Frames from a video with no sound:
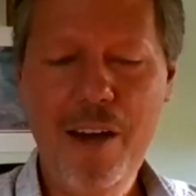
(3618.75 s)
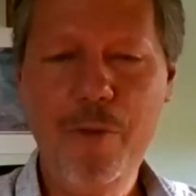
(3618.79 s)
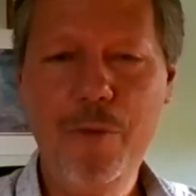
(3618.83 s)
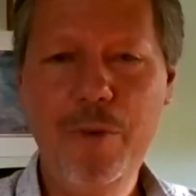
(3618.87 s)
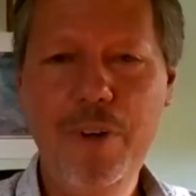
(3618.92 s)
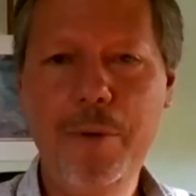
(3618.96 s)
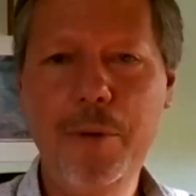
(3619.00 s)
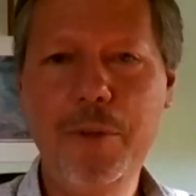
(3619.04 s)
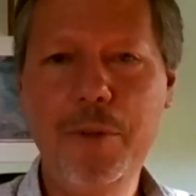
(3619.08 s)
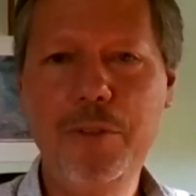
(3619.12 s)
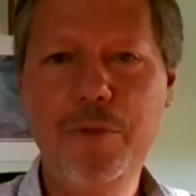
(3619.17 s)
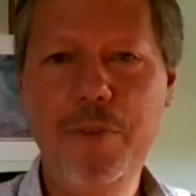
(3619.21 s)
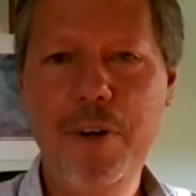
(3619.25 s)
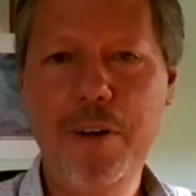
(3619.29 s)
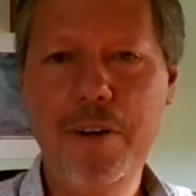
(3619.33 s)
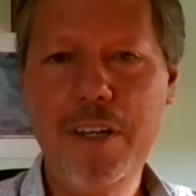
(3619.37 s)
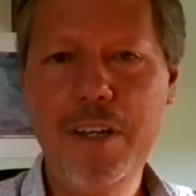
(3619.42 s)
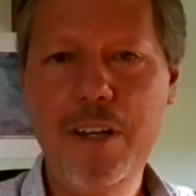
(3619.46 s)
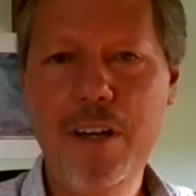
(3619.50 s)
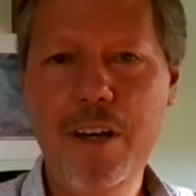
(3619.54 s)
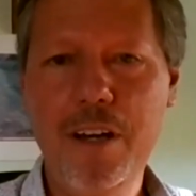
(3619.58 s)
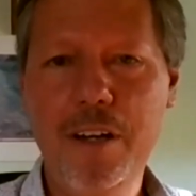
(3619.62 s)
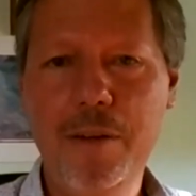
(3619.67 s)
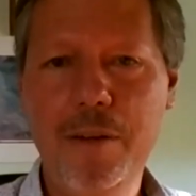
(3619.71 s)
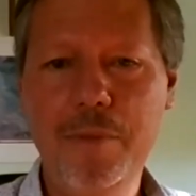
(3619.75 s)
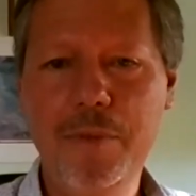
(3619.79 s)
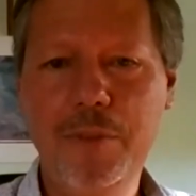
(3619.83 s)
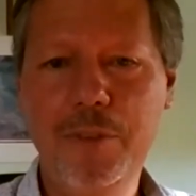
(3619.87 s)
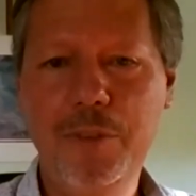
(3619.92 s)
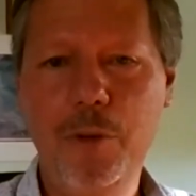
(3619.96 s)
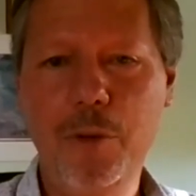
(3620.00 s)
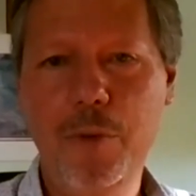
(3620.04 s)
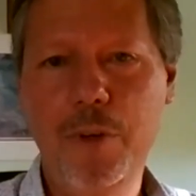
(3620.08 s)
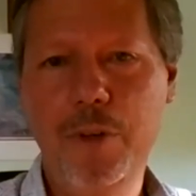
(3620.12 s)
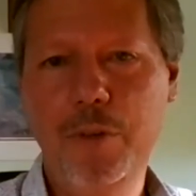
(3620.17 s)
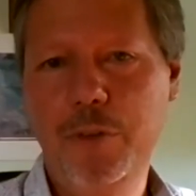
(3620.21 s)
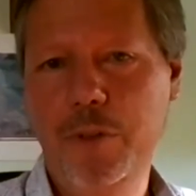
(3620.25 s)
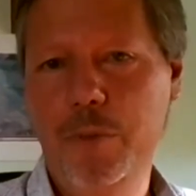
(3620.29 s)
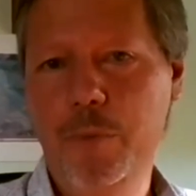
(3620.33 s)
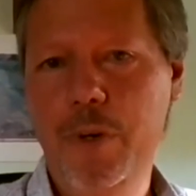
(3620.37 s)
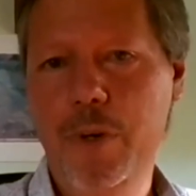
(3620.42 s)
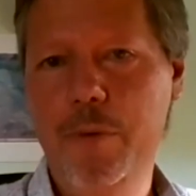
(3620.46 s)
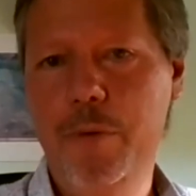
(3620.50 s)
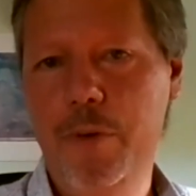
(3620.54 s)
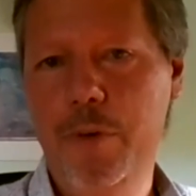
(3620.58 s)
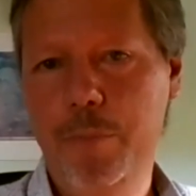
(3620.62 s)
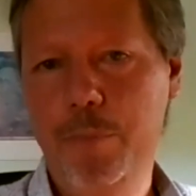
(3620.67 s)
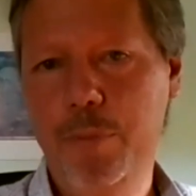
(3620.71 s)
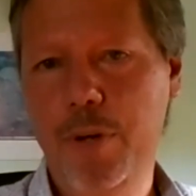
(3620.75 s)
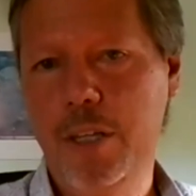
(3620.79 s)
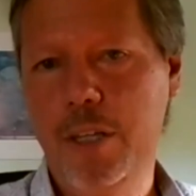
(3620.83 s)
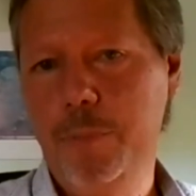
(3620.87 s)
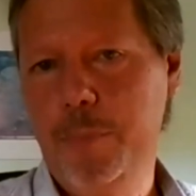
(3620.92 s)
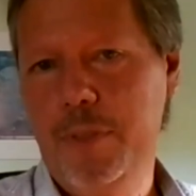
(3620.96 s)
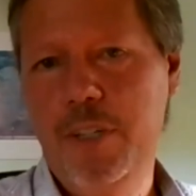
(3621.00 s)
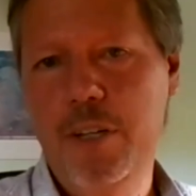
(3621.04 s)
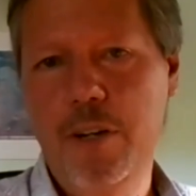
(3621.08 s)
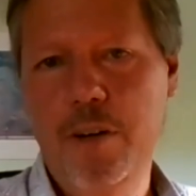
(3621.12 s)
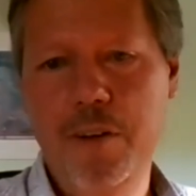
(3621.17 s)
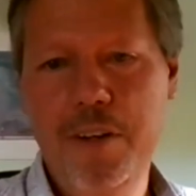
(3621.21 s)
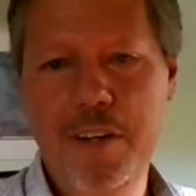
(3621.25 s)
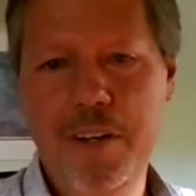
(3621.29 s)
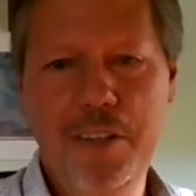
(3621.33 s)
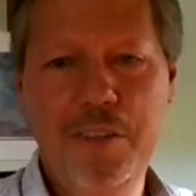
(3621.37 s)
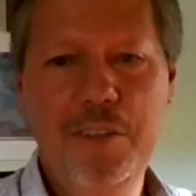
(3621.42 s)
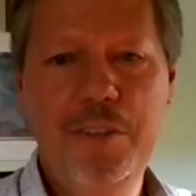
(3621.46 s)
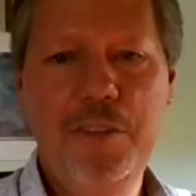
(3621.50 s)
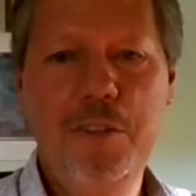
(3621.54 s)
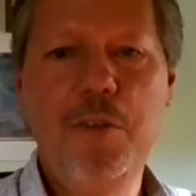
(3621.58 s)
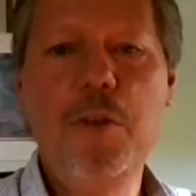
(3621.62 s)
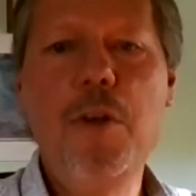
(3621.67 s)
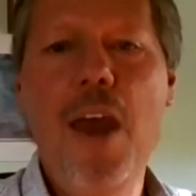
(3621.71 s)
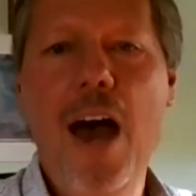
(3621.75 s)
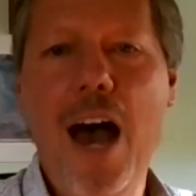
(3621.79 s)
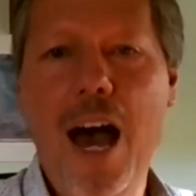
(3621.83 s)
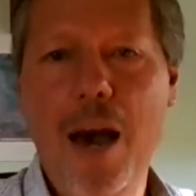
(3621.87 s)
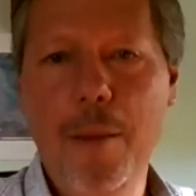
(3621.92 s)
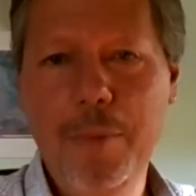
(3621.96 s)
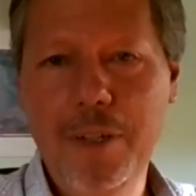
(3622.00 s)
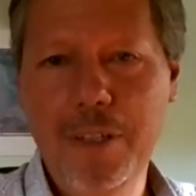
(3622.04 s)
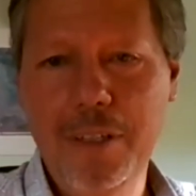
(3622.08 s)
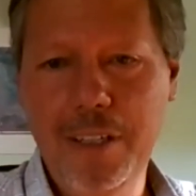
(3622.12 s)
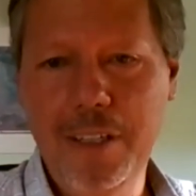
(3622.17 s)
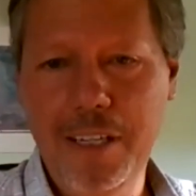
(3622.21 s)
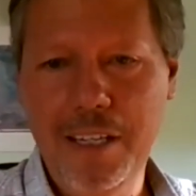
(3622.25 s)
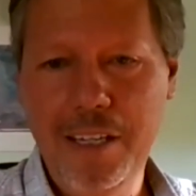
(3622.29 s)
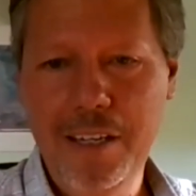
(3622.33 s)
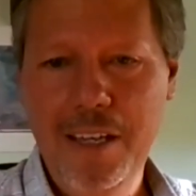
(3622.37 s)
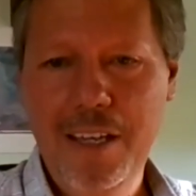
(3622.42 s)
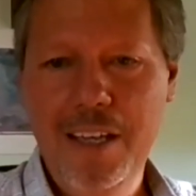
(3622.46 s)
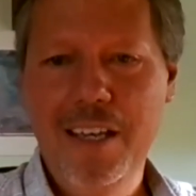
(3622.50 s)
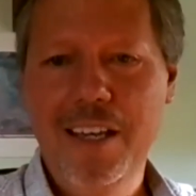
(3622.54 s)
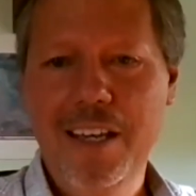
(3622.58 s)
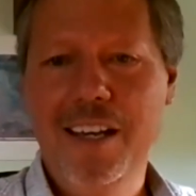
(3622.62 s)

When I was very young, so was, we were Presbyterians nominally.